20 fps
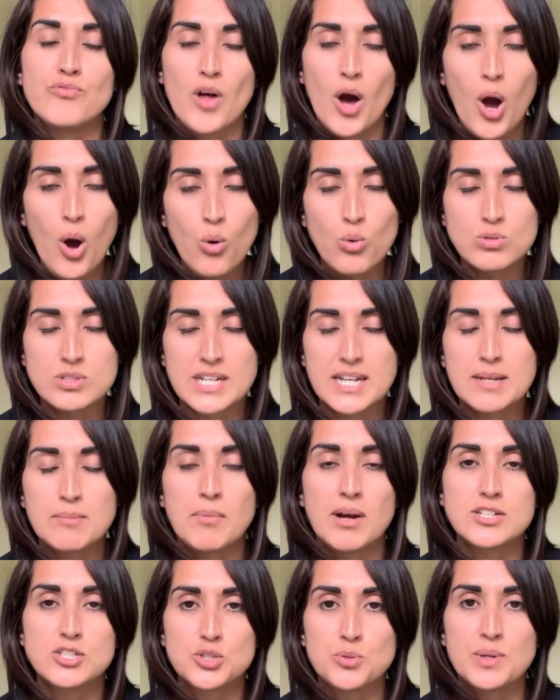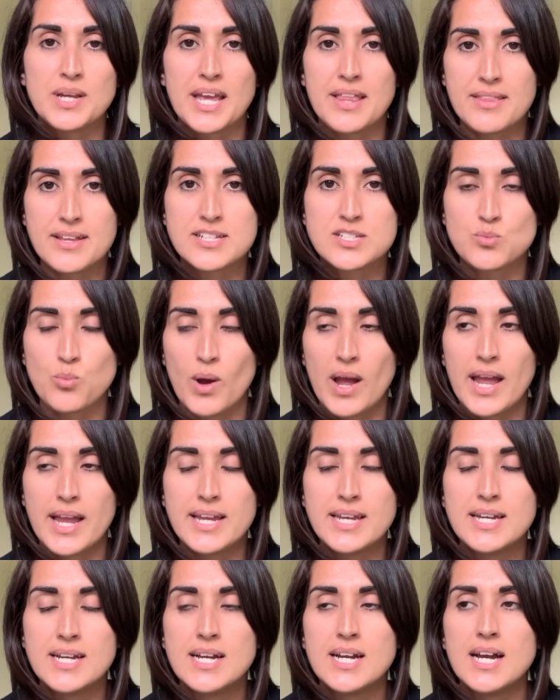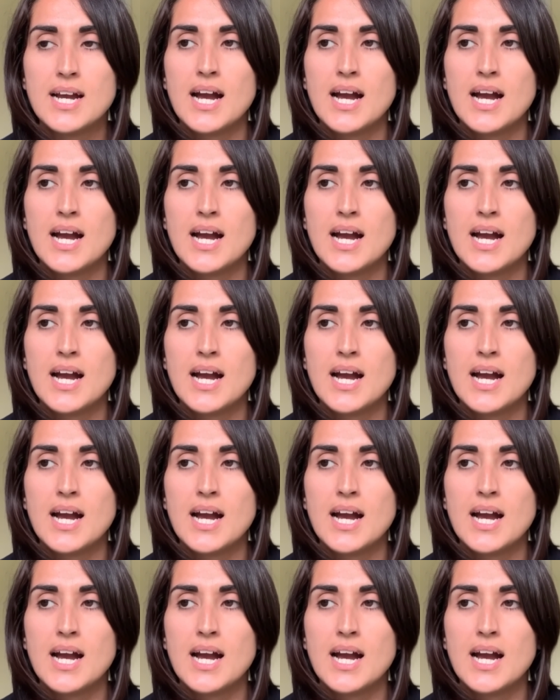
the holding by doing it this way.